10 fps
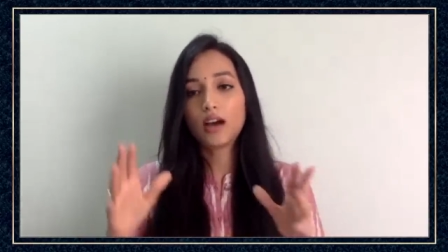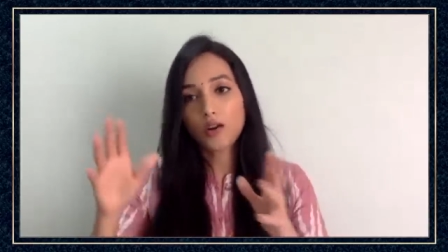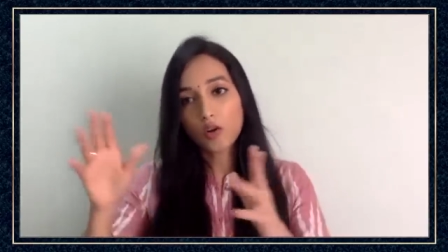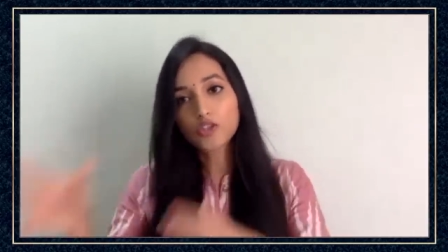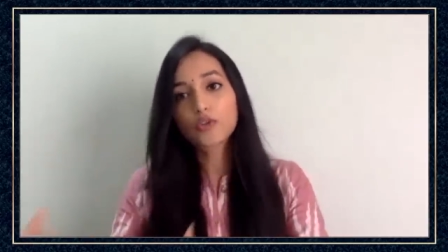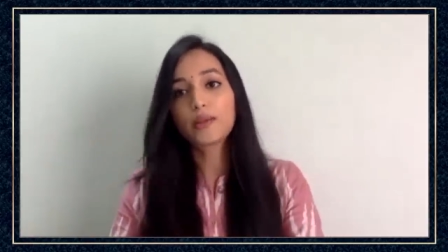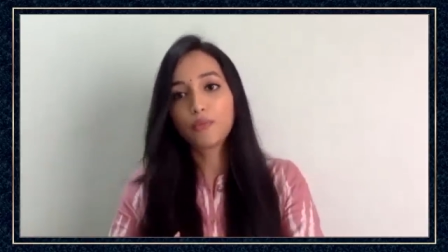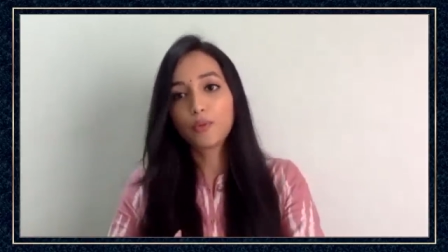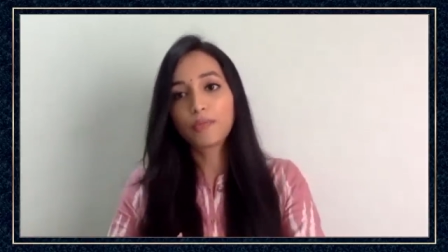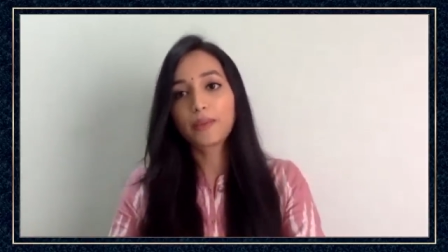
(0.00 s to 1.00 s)
are also in
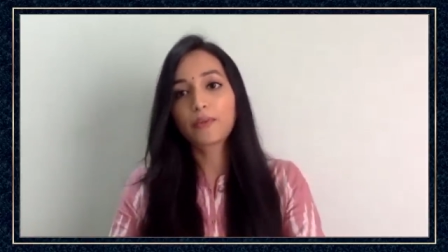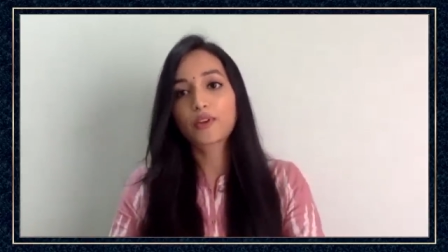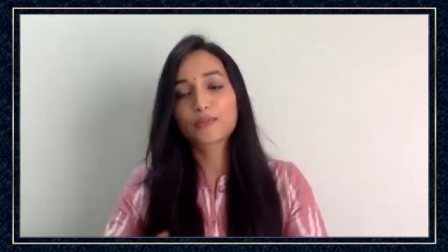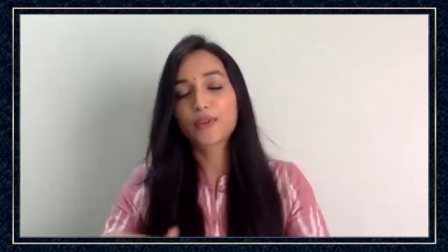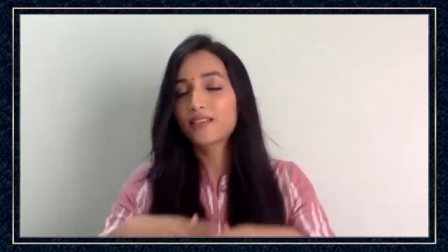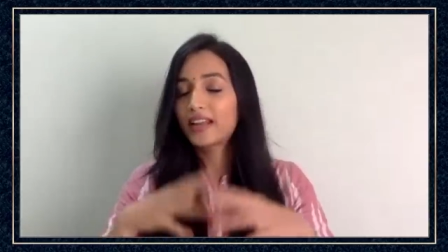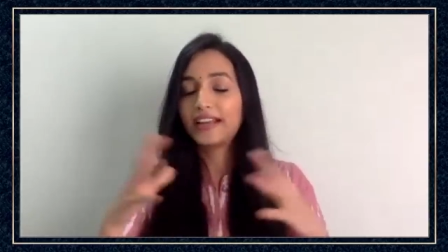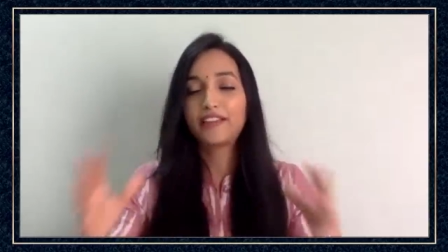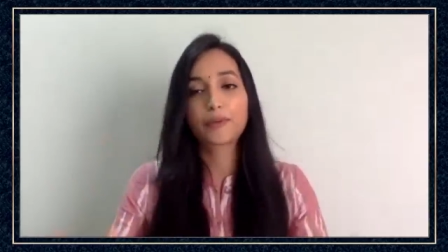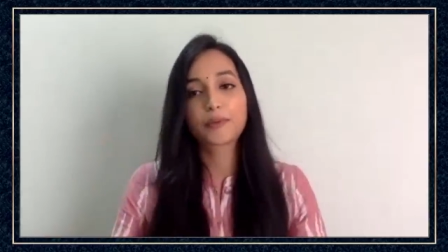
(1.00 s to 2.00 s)
Mumbai because my
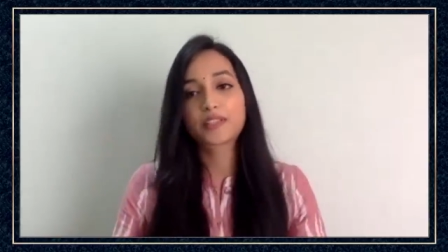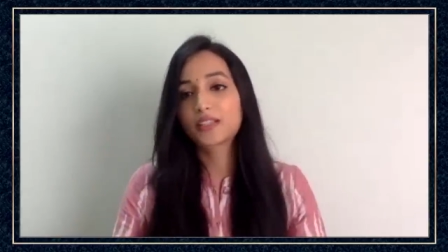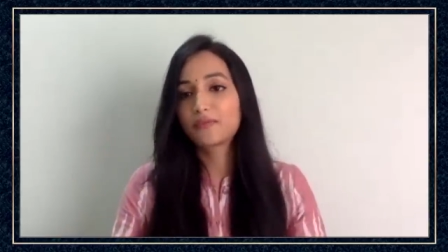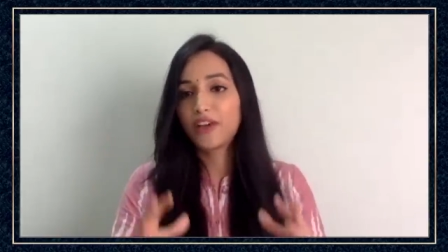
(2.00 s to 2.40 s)
ninety-five percent